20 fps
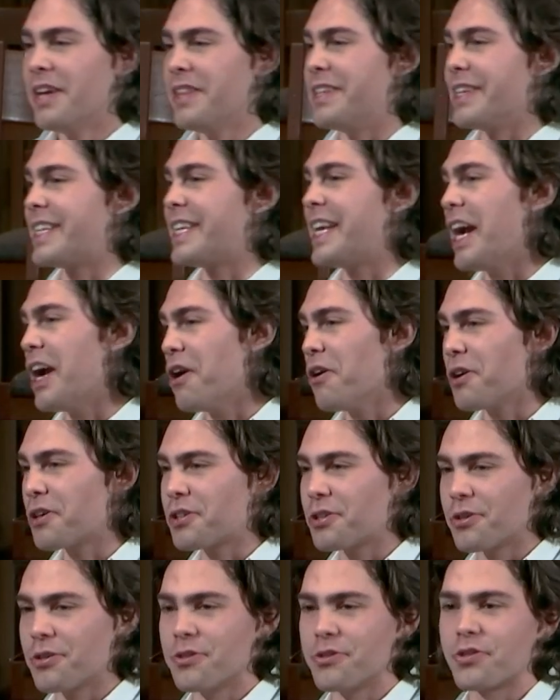the
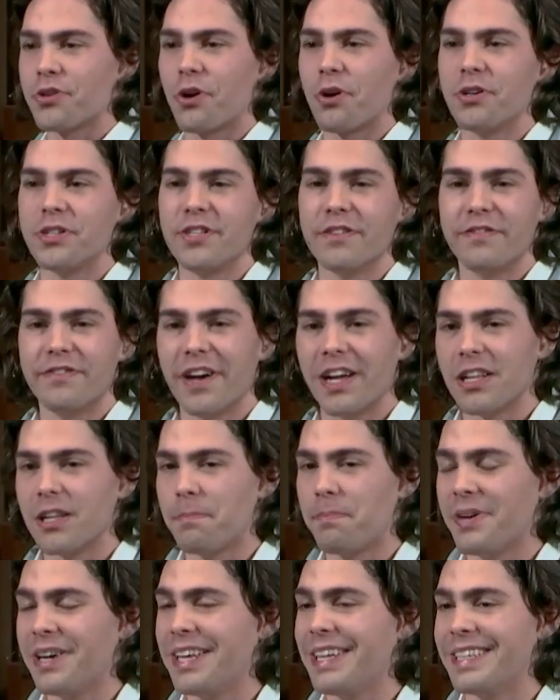characters are
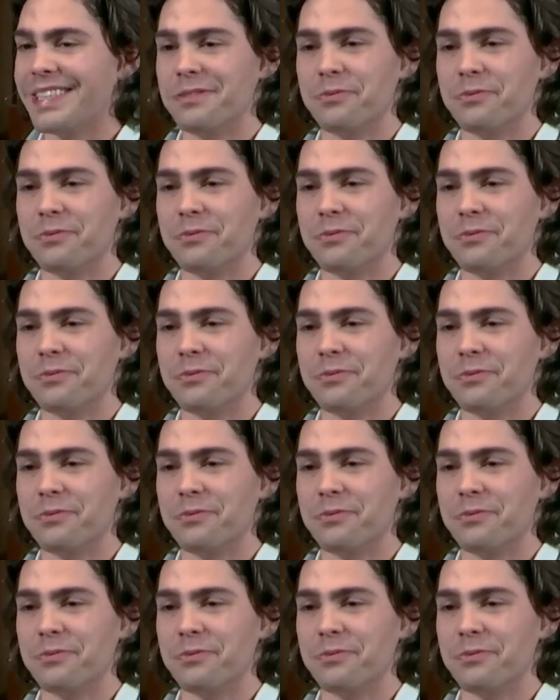developing,